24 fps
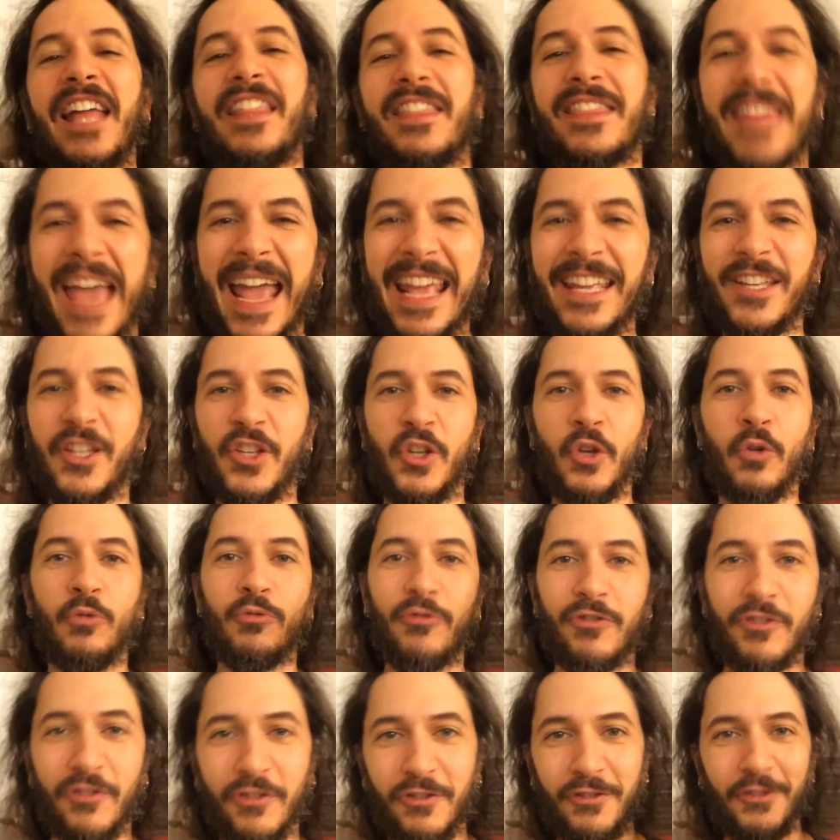Thank you
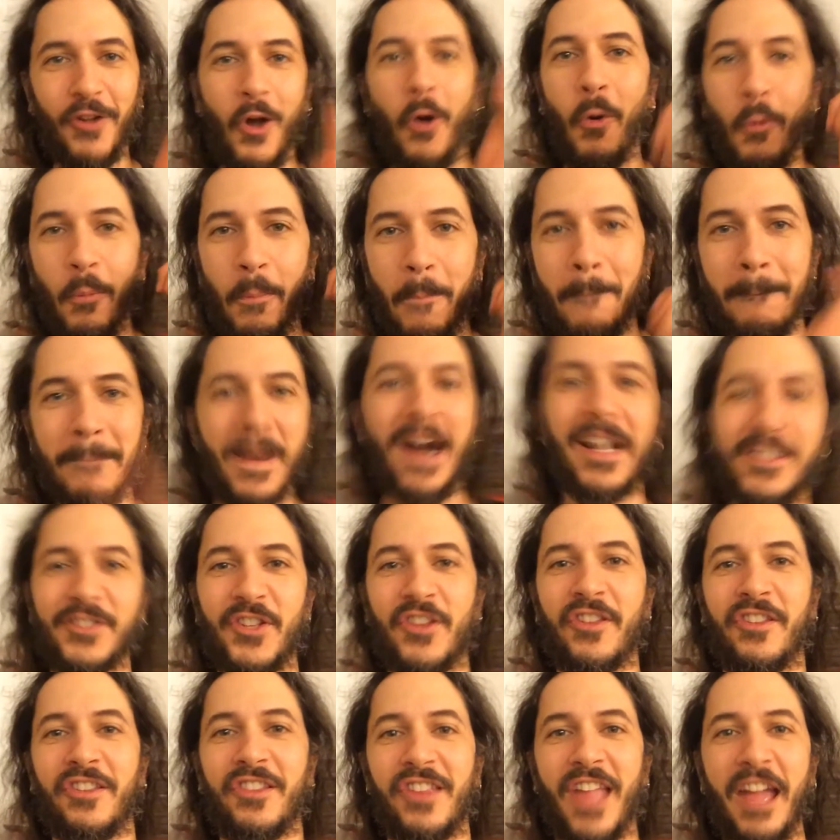so much,
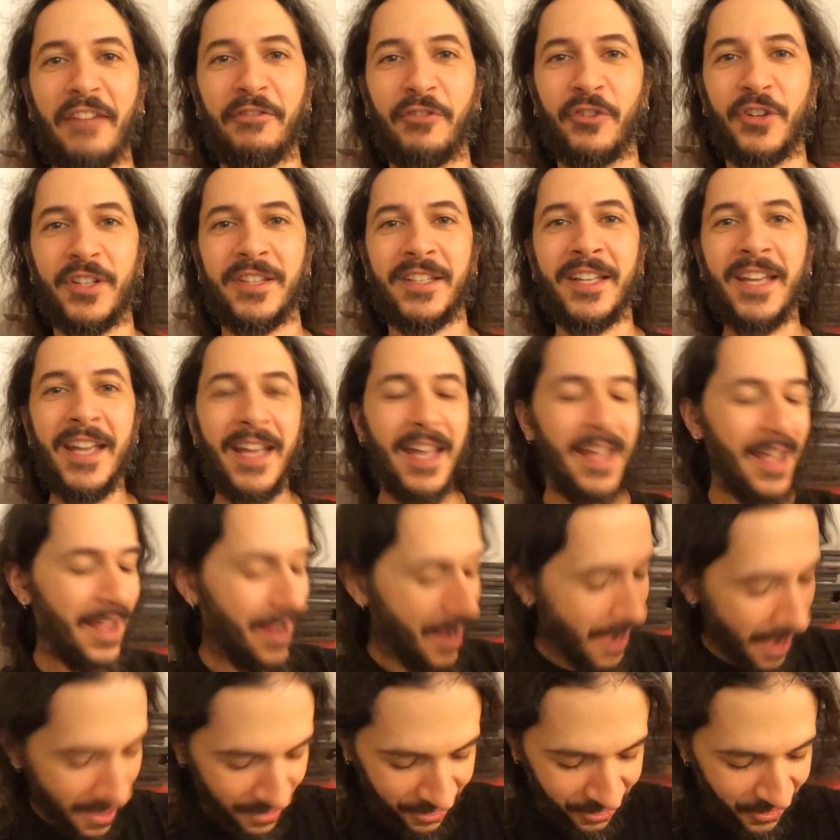Severin.
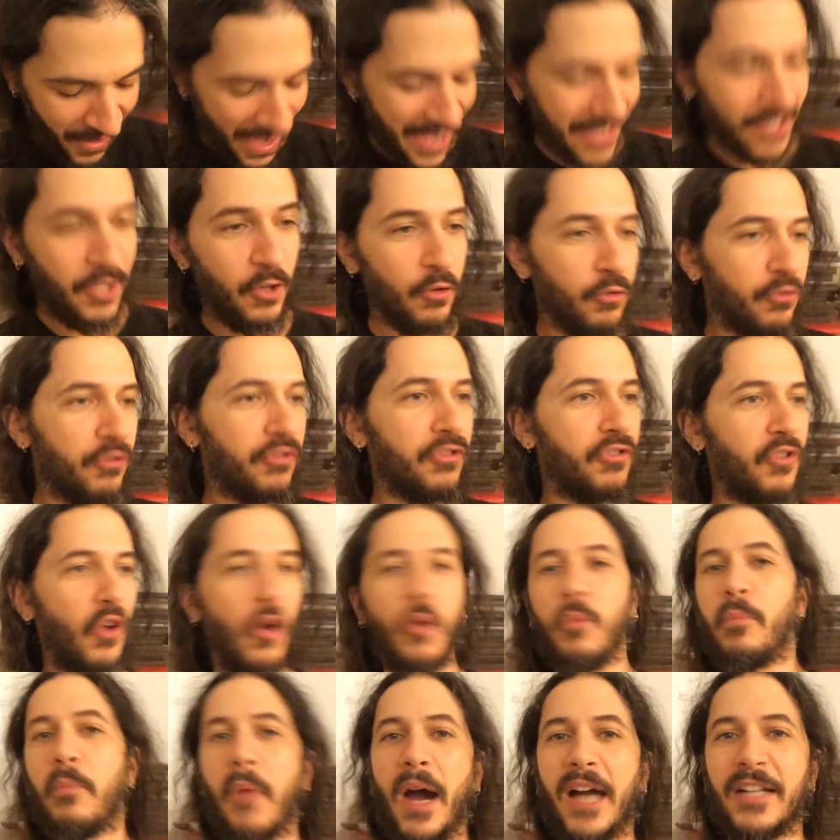Thank you
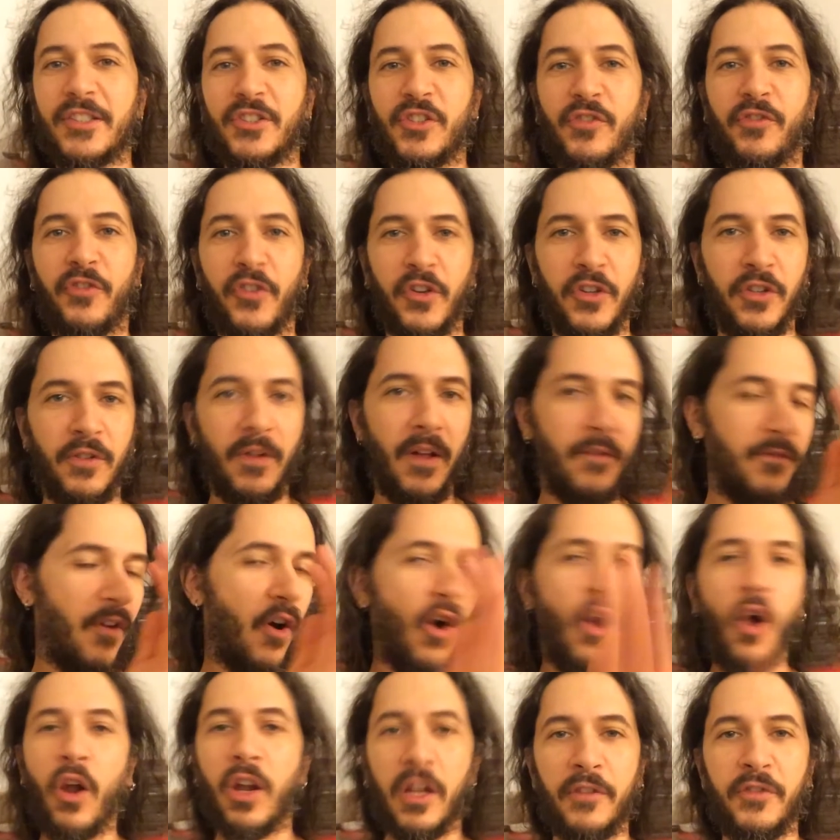so much for
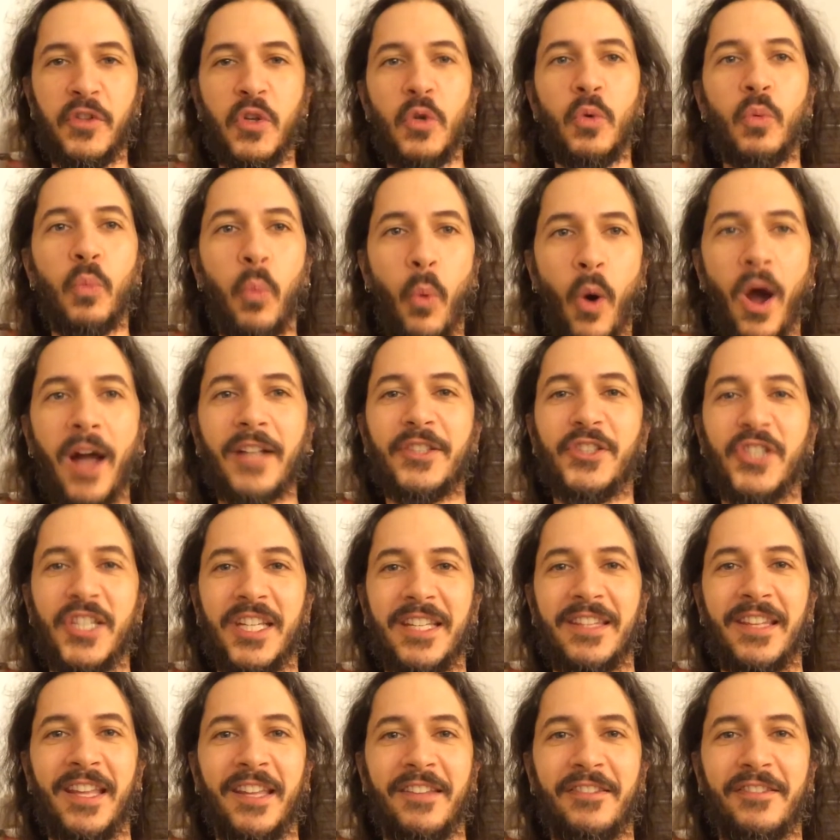all of you
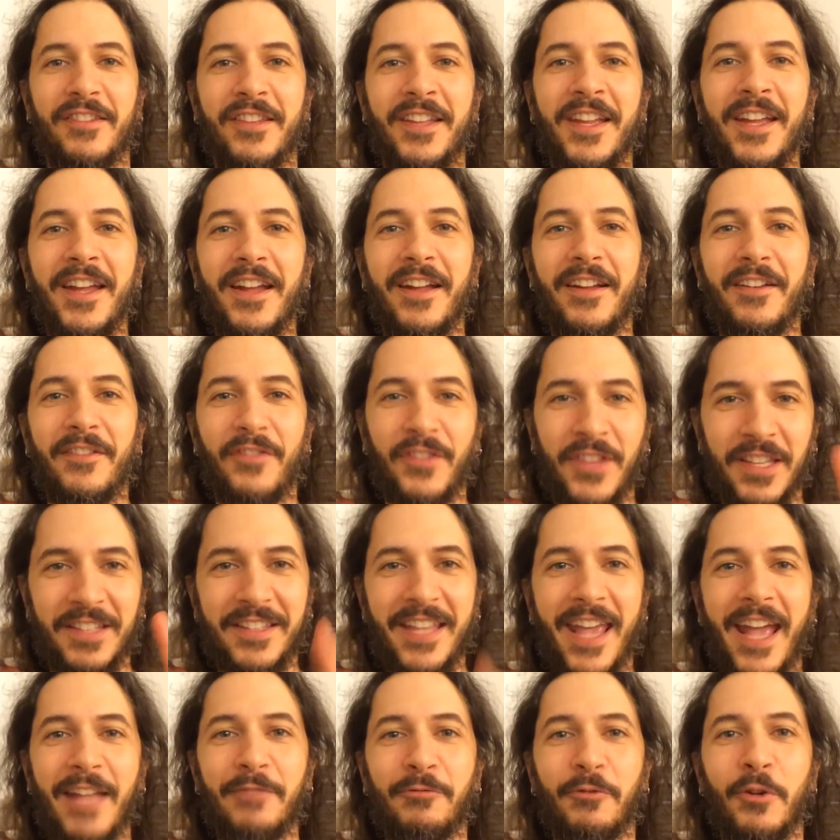watching this for the
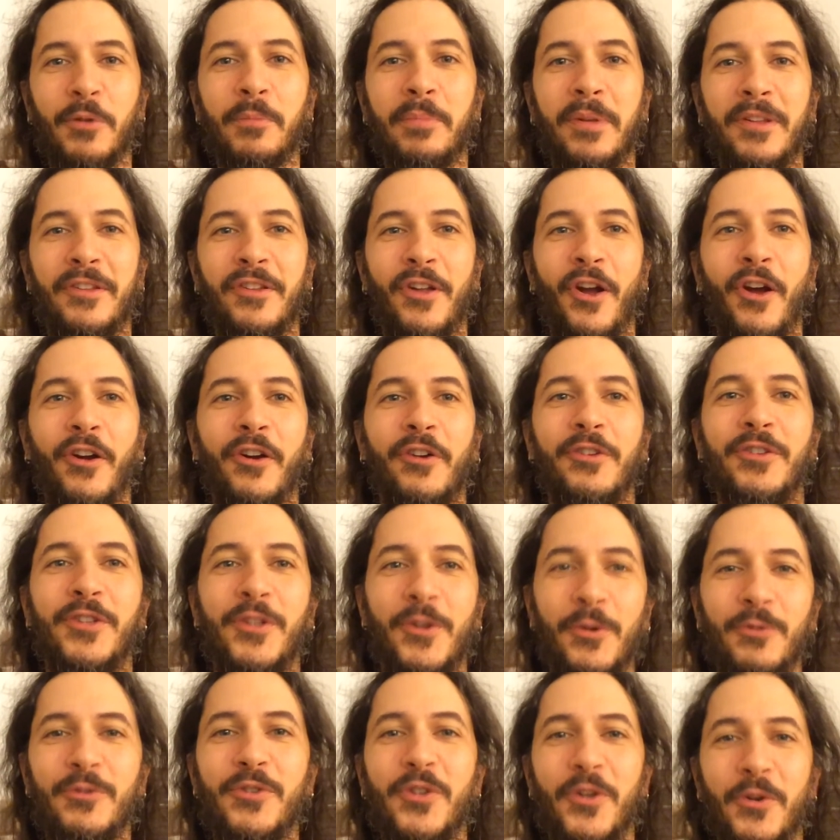10 Room Bizarro
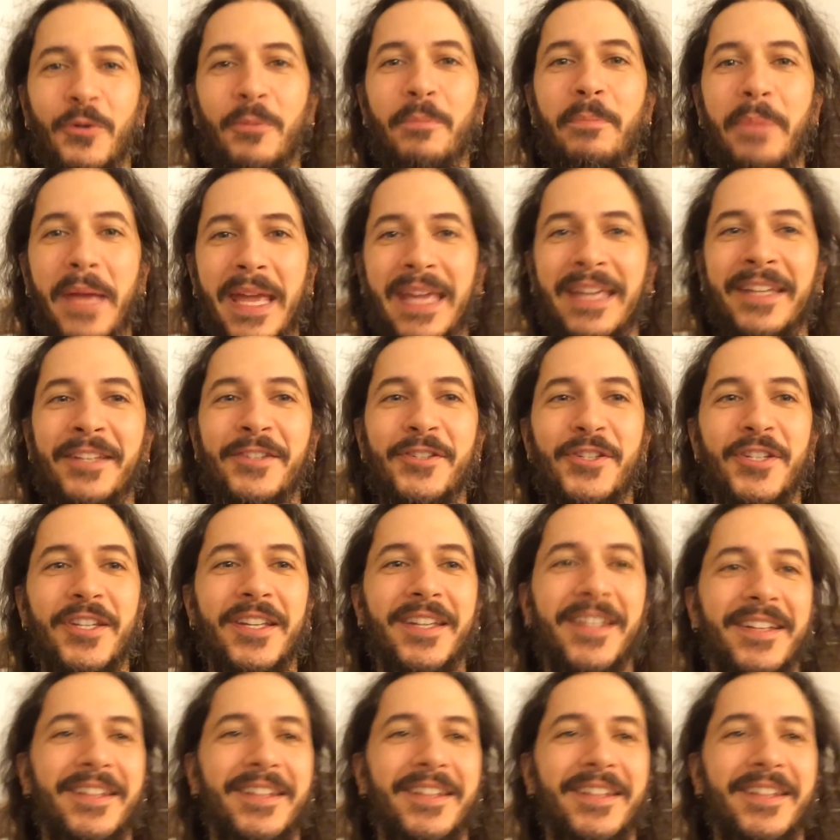YouTube page.